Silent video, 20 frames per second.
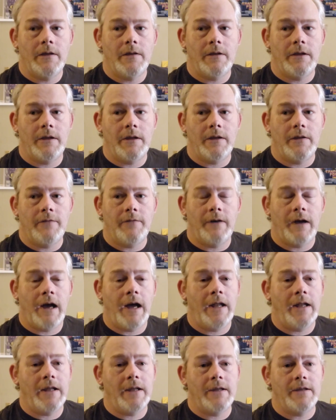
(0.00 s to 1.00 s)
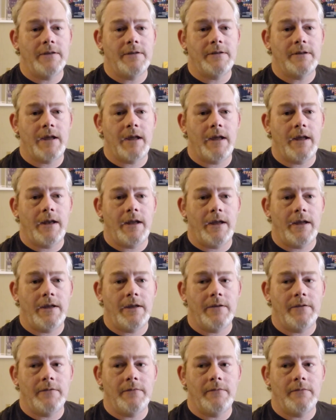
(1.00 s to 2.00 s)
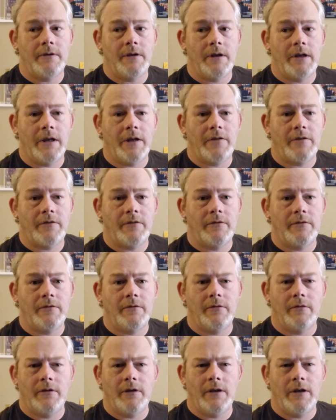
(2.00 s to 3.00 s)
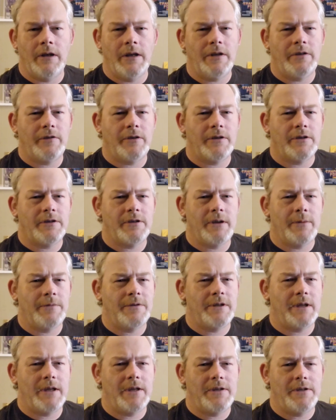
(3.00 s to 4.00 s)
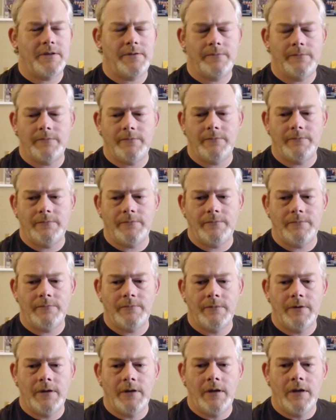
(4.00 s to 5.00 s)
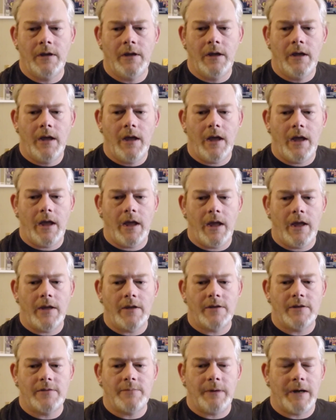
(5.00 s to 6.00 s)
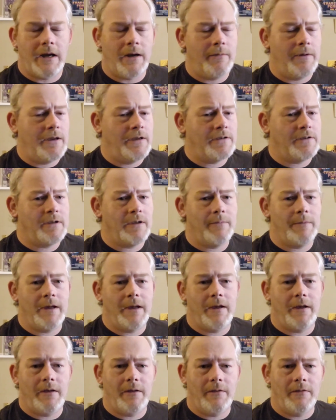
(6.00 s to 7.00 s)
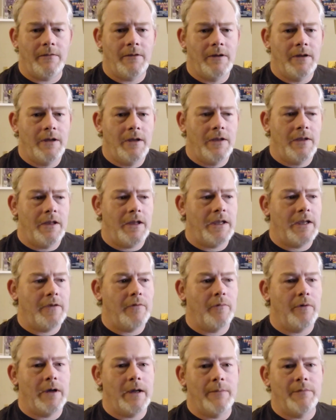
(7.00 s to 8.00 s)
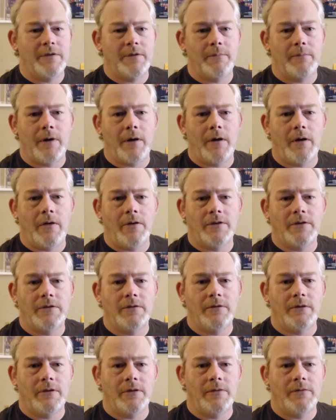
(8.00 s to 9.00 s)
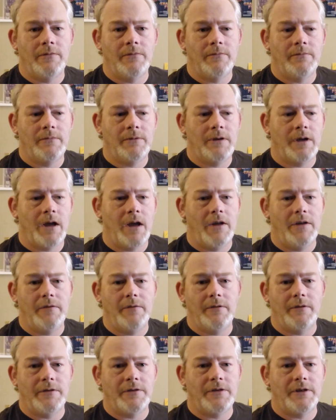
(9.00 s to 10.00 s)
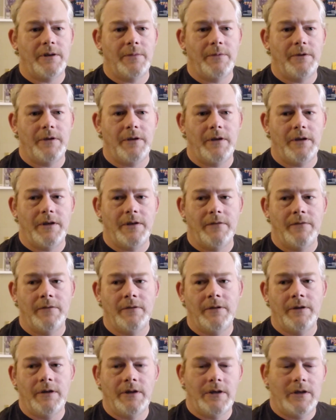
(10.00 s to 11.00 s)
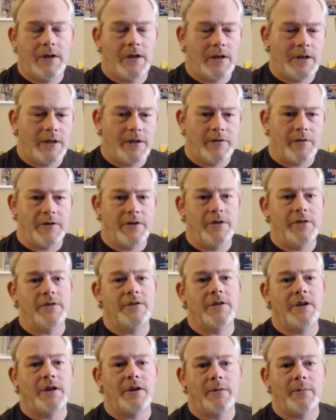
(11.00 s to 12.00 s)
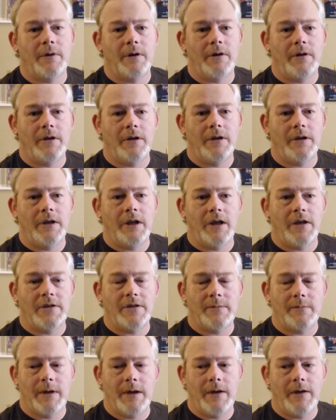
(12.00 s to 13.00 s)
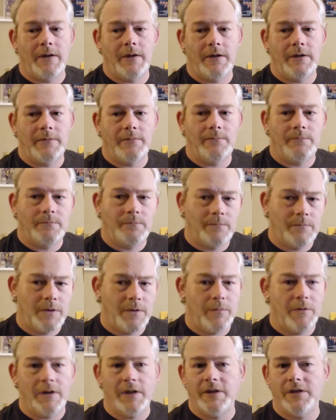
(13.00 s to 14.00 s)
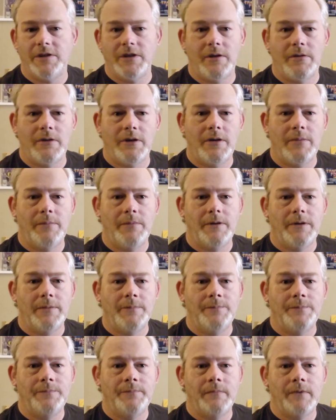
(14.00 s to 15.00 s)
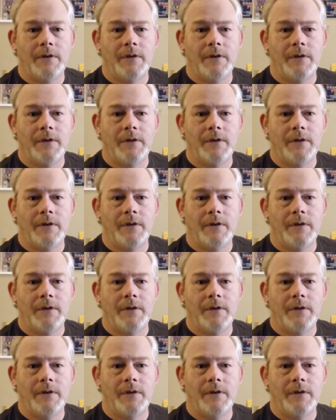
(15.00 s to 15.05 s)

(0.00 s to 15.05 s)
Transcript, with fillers: the fight ends at a elect electric substation. And Spider-Man somehow, I think he webs the ball to a conduit or something, and electrocutes Thunderbolt and knocks him out. And the police show up, and